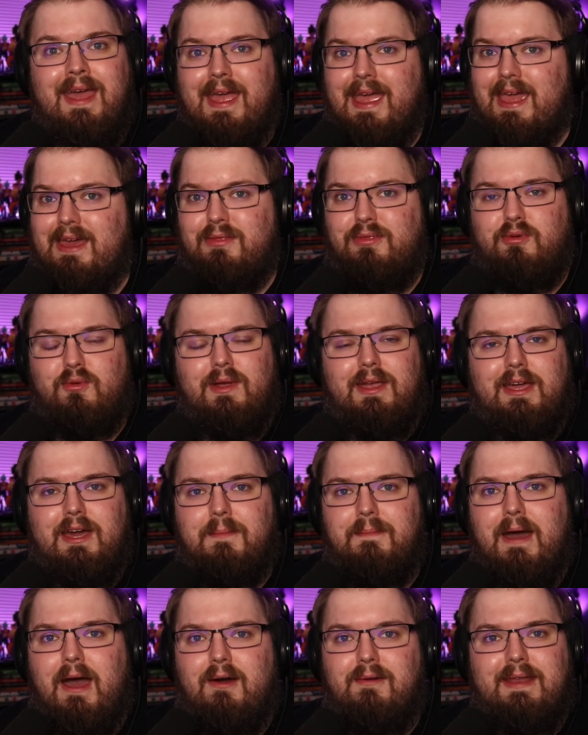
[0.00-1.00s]
and 3 come
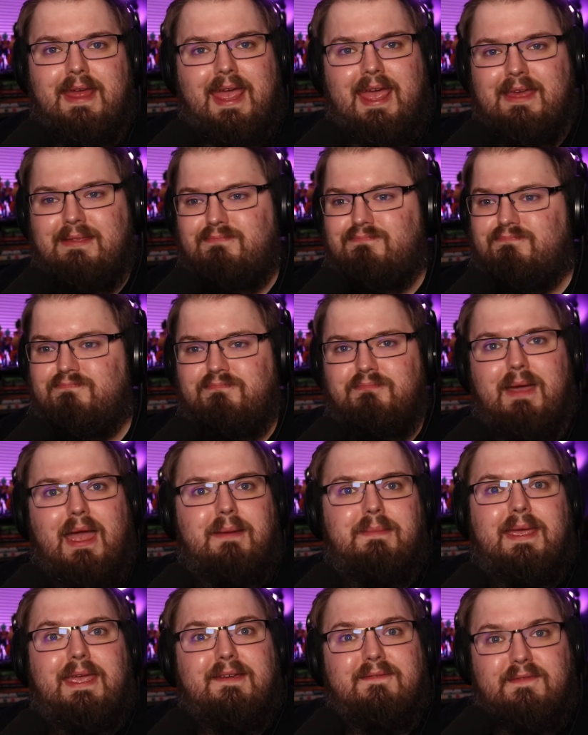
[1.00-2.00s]
out, and
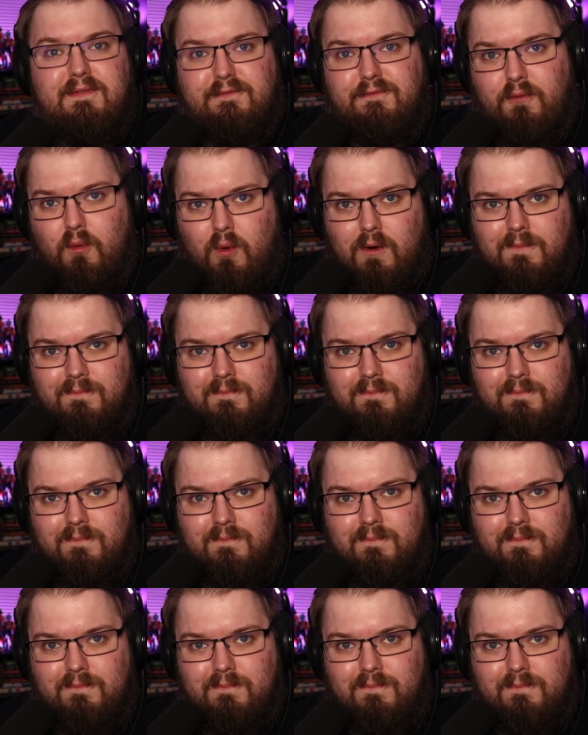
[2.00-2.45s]
maybe even 4.